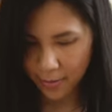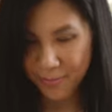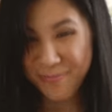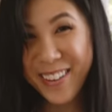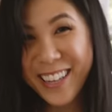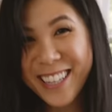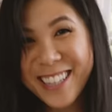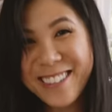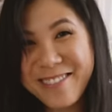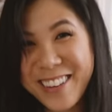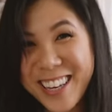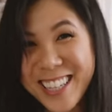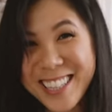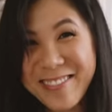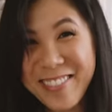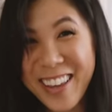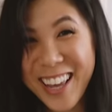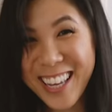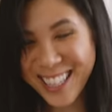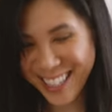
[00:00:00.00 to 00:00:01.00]
Mix,
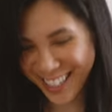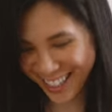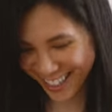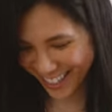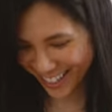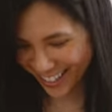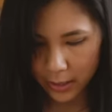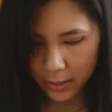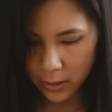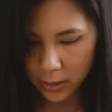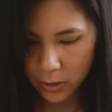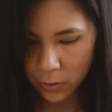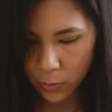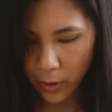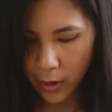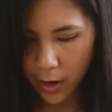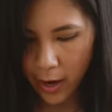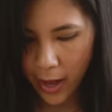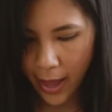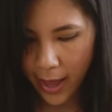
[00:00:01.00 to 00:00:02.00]
mix, mix. This is
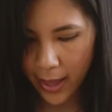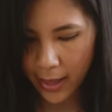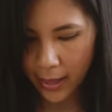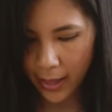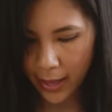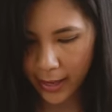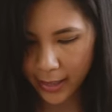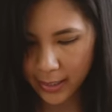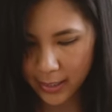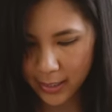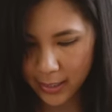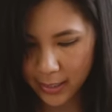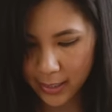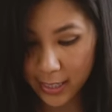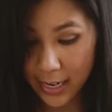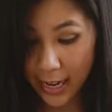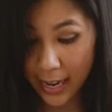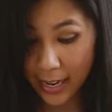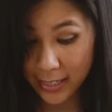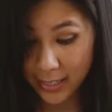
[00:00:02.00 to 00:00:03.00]
where I like to
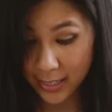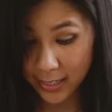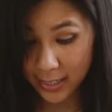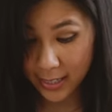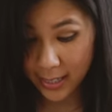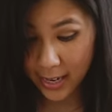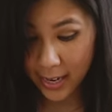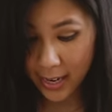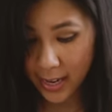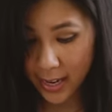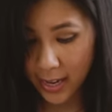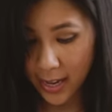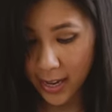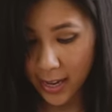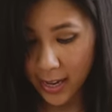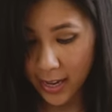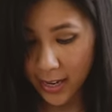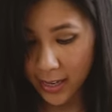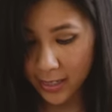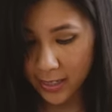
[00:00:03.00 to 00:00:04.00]
taste it
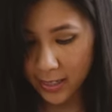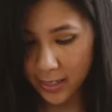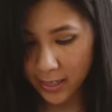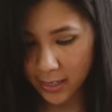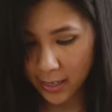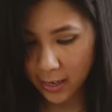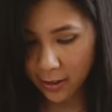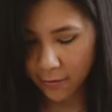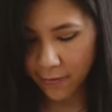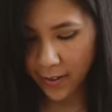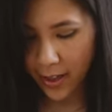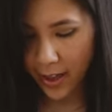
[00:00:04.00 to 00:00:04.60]
and see if